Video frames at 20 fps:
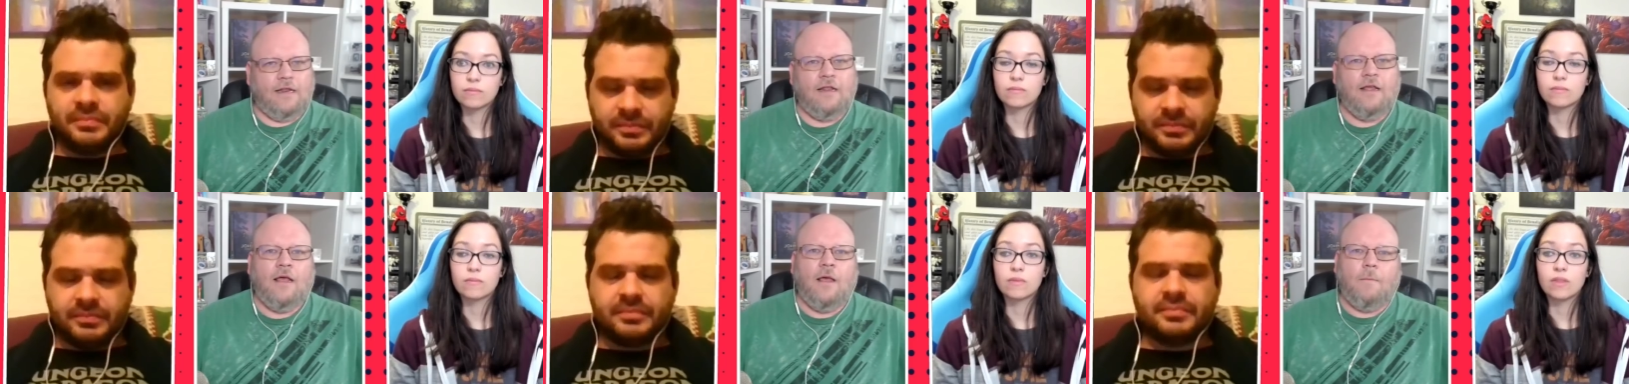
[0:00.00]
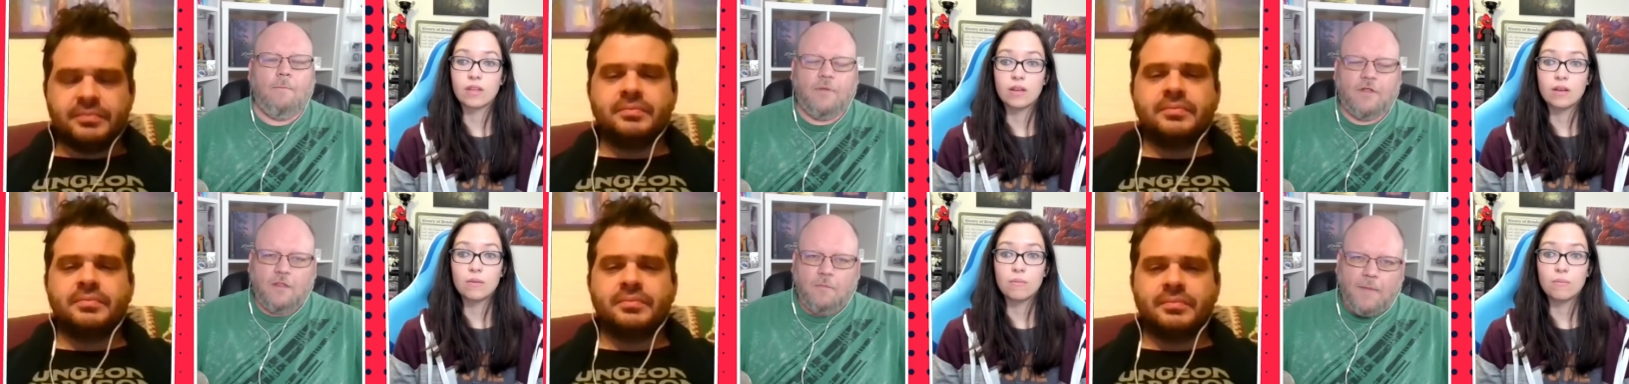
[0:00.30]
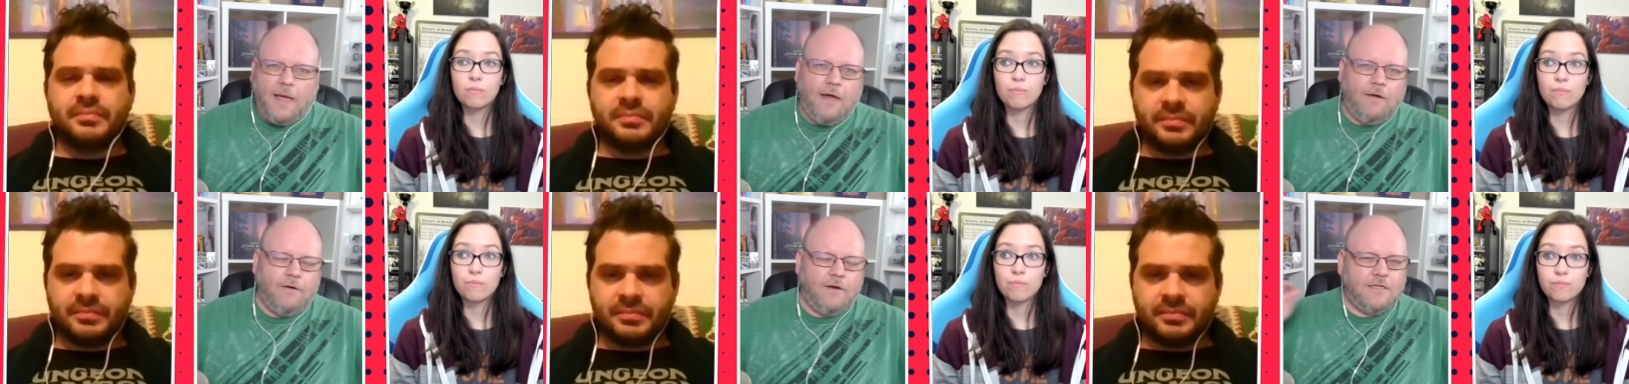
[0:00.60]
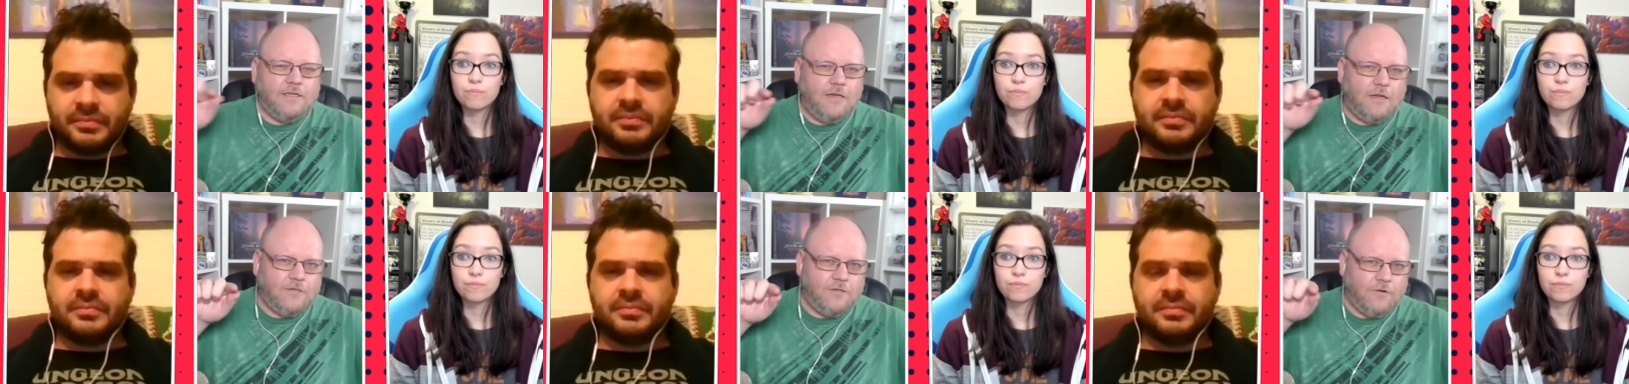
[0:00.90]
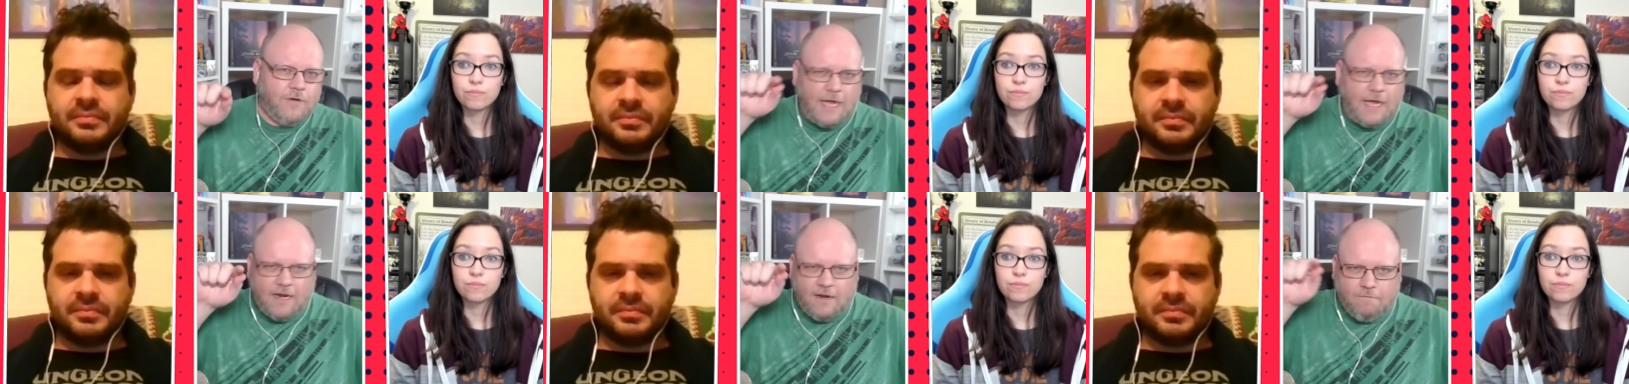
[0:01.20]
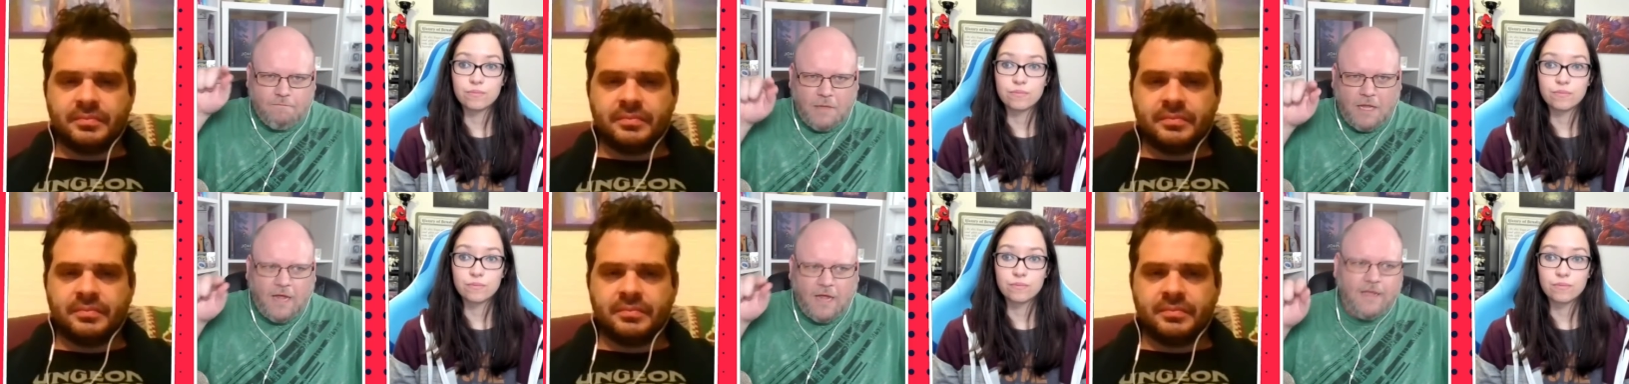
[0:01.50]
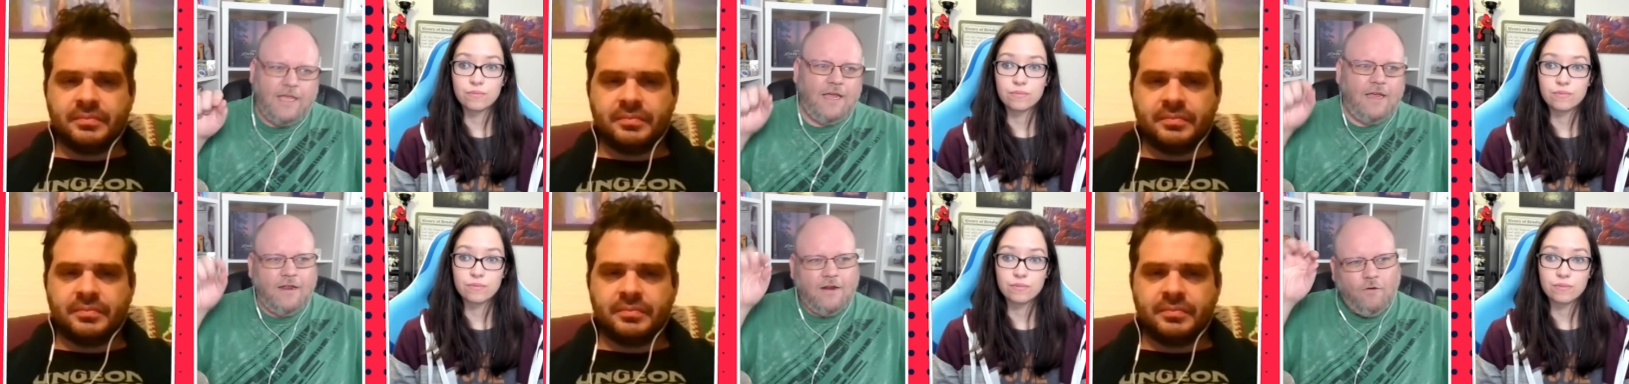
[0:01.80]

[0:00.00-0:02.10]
Speaker 1: it. But the mountain is also kind of blocky in